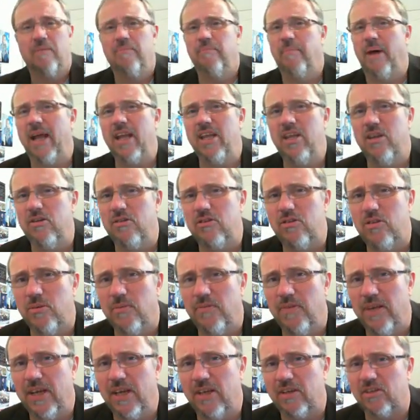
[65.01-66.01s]
My
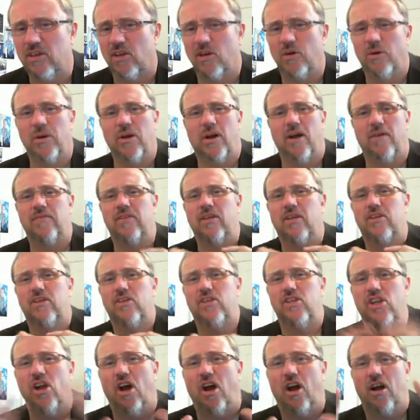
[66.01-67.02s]
YouTube videos are going off the
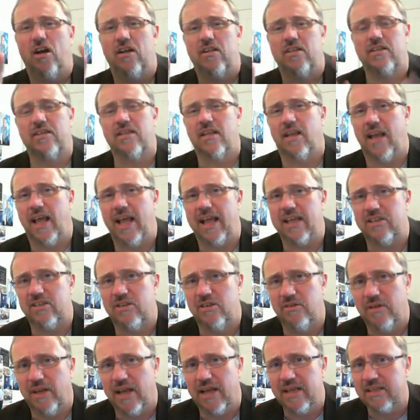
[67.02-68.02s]
charts the last
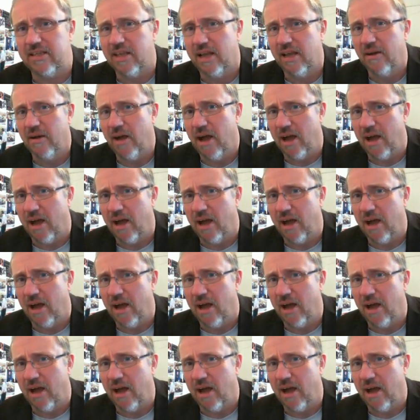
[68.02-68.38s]
two days